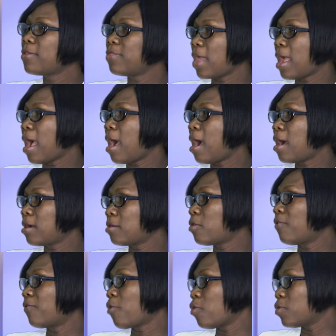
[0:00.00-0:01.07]
There are,
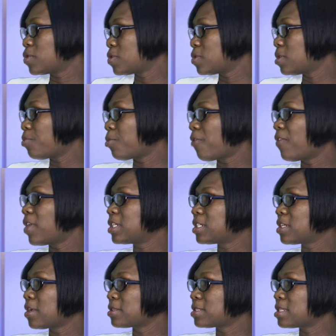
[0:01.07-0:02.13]
of course, the
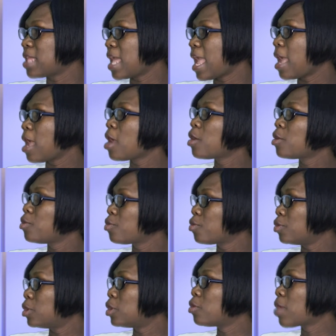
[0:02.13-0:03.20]
professionals there who
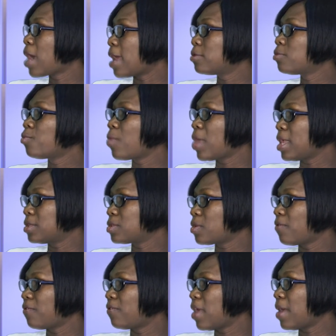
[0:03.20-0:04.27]
could look at ways
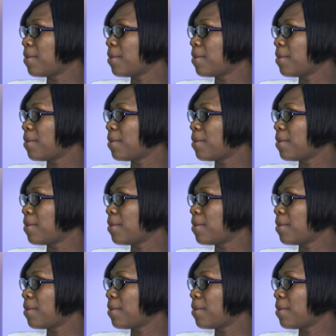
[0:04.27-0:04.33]
of